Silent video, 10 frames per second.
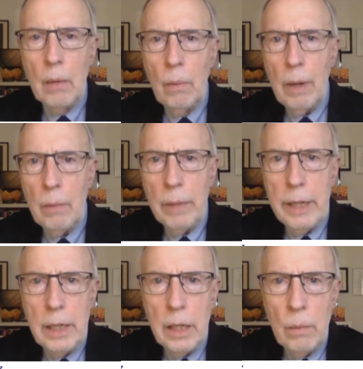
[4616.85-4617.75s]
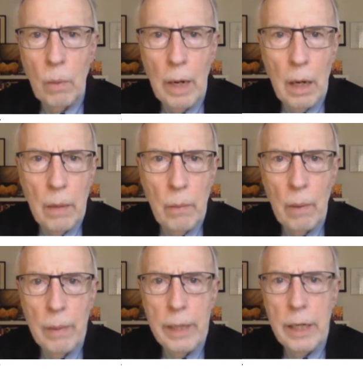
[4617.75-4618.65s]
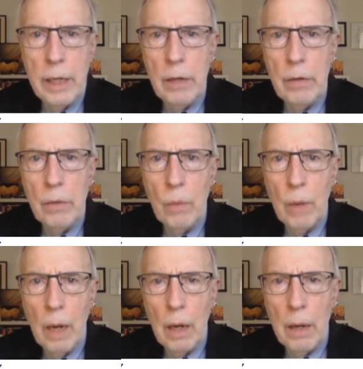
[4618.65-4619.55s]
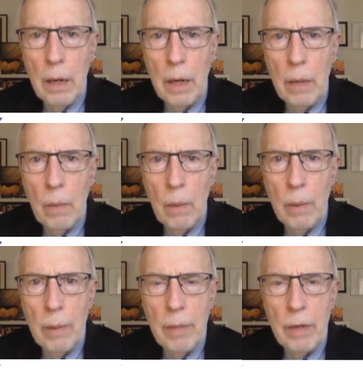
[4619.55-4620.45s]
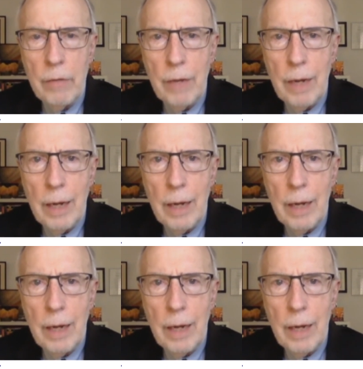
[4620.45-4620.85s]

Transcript: what we did well and what we didn't do well and what we missed.